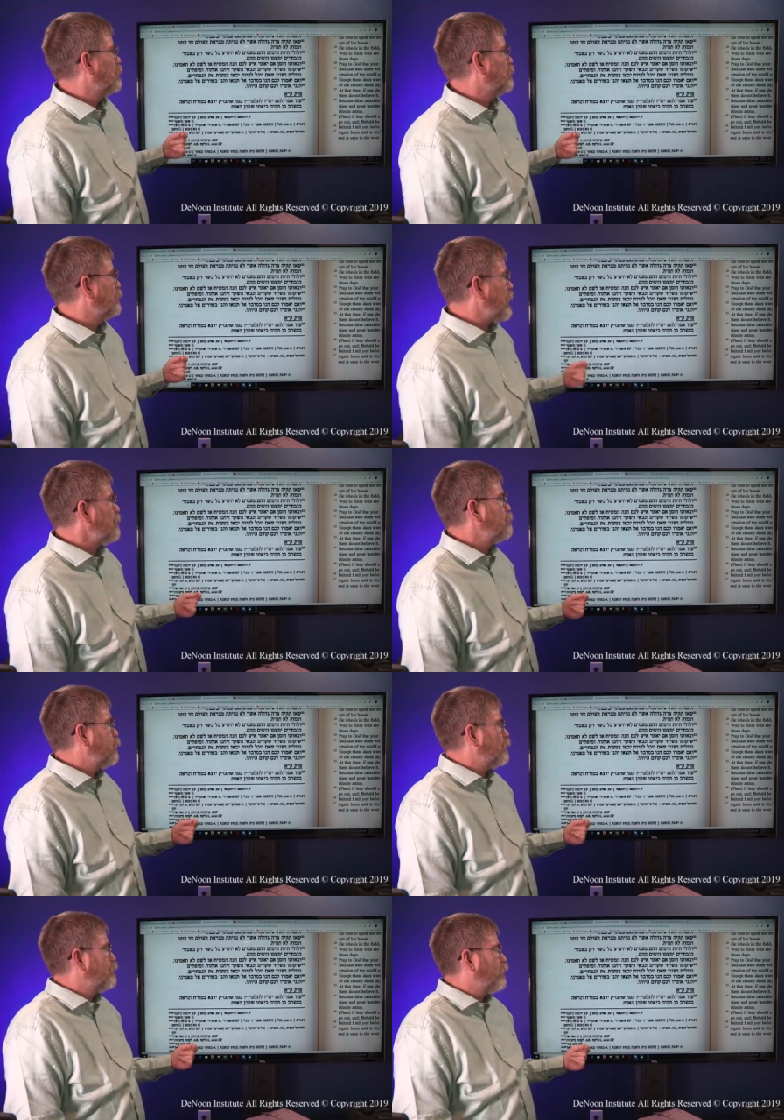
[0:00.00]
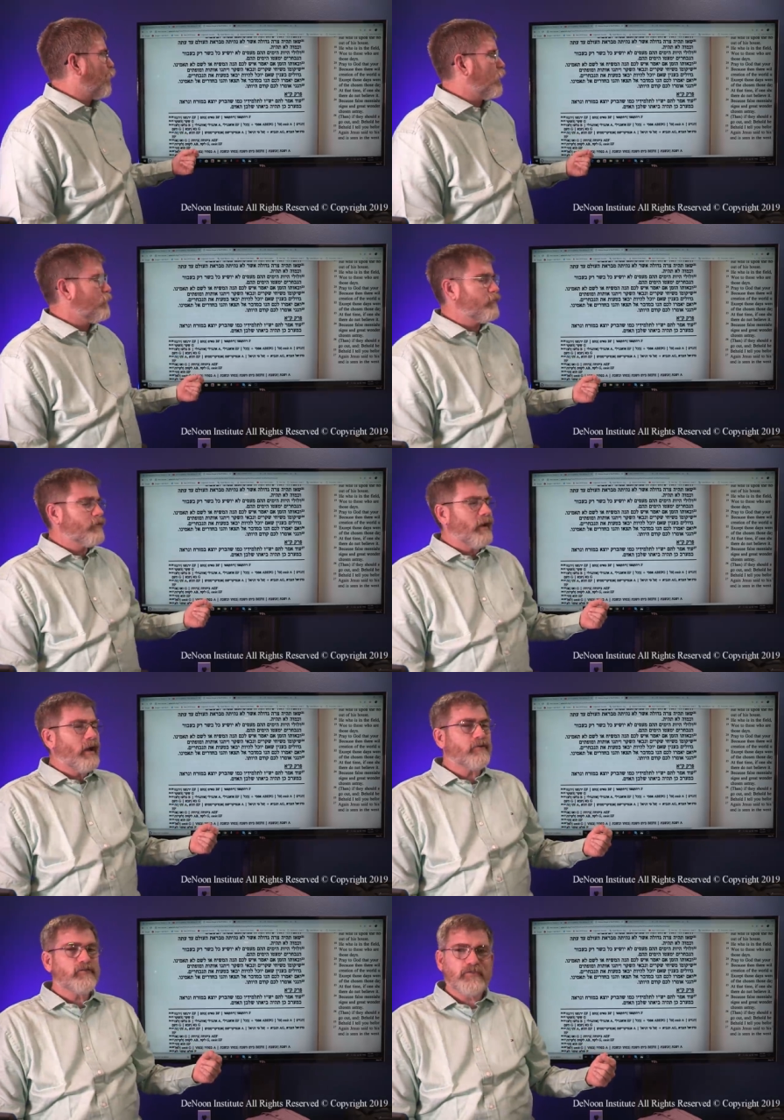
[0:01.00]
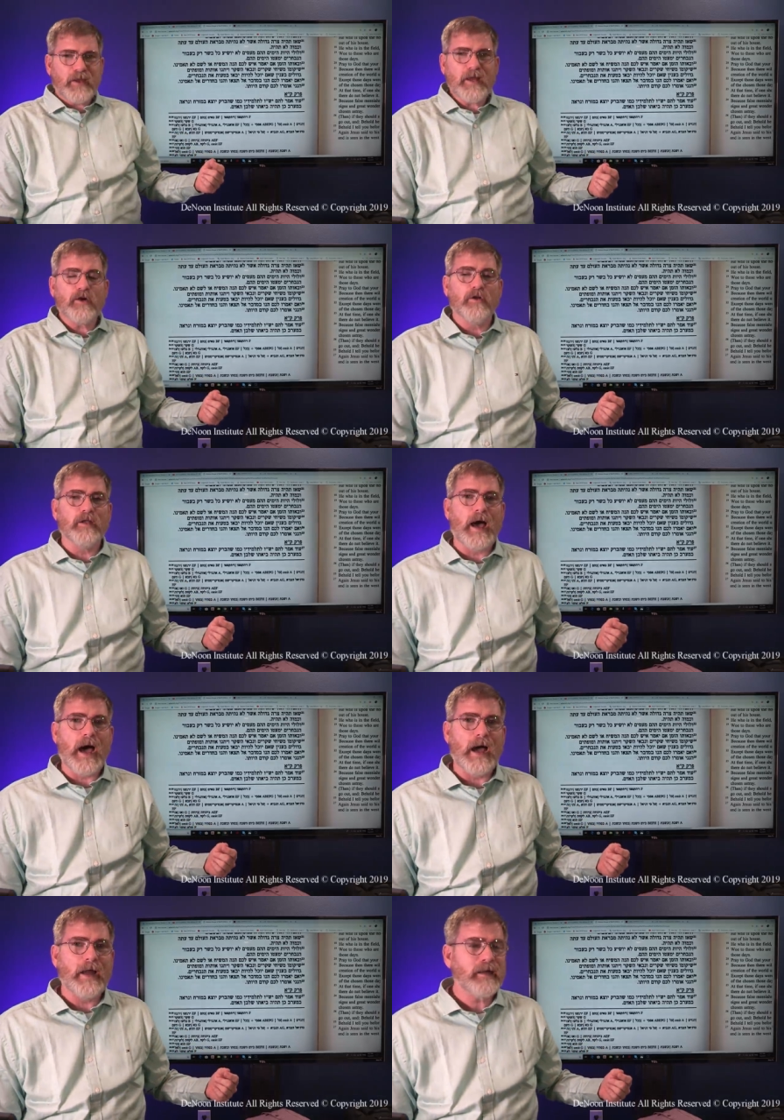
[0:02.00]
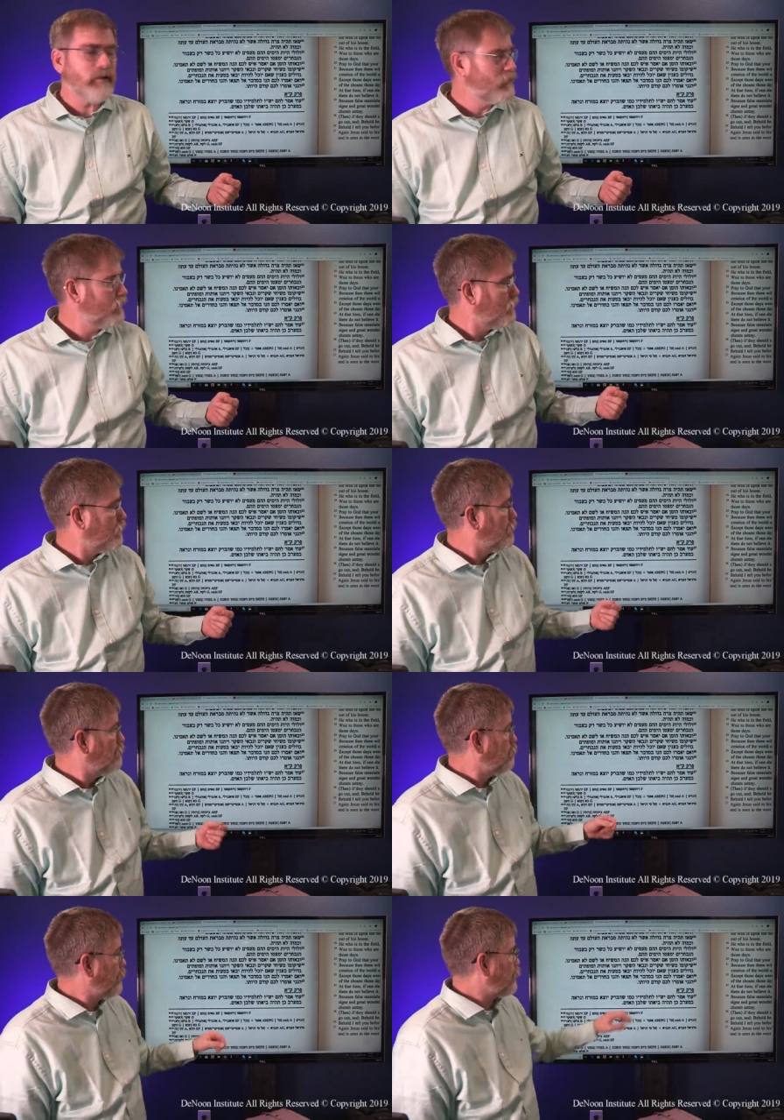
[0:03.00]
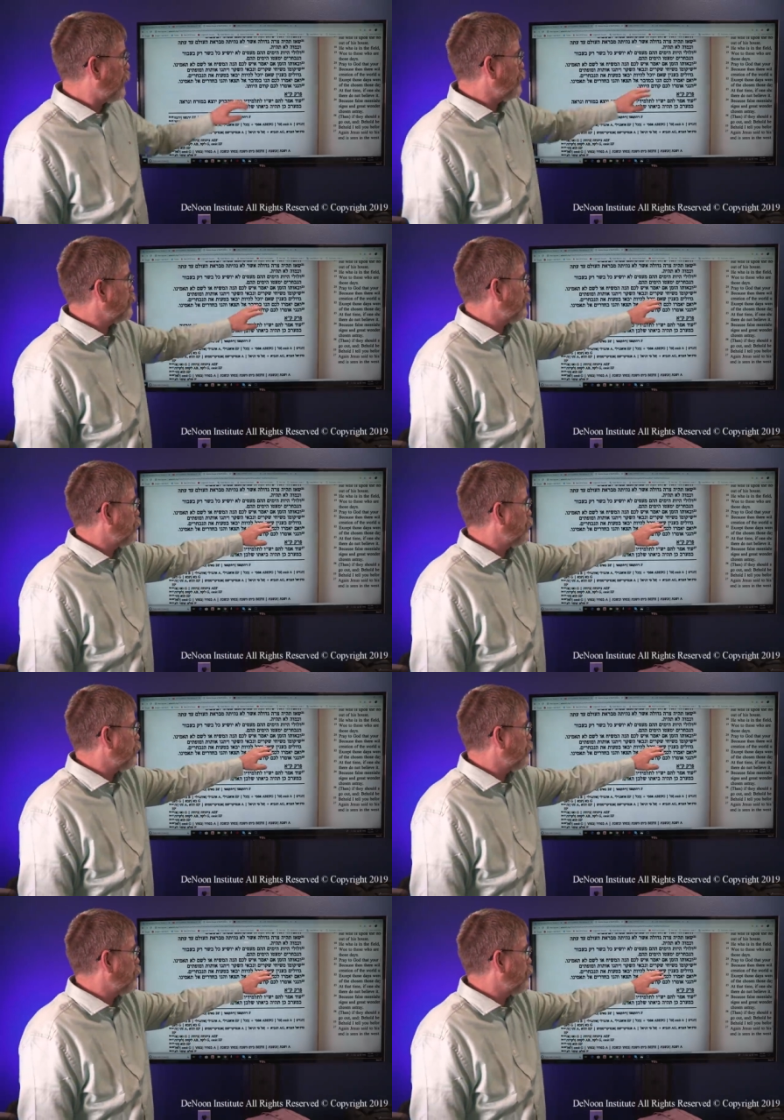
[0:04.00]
they put forth a single lie, but those that